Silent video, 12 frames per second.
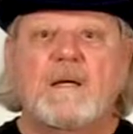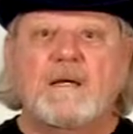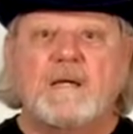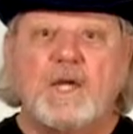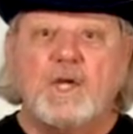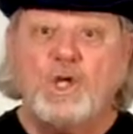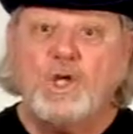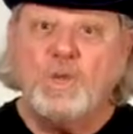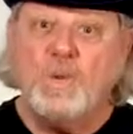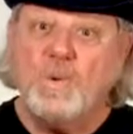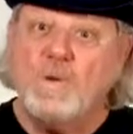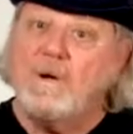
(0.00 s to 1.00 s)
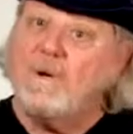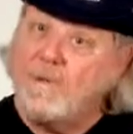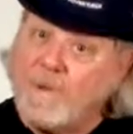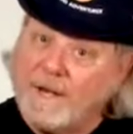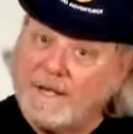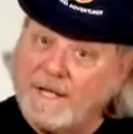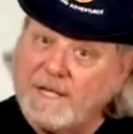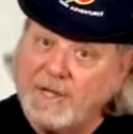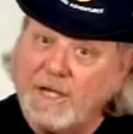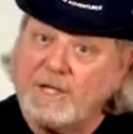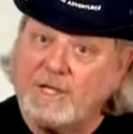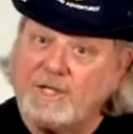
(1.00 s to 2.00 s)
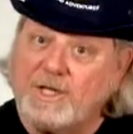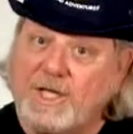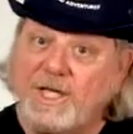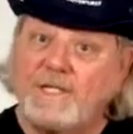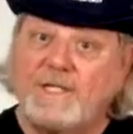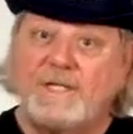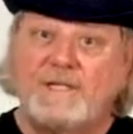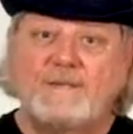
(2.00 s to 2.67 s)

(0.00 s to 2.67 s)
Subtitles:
Can you rightly judge this?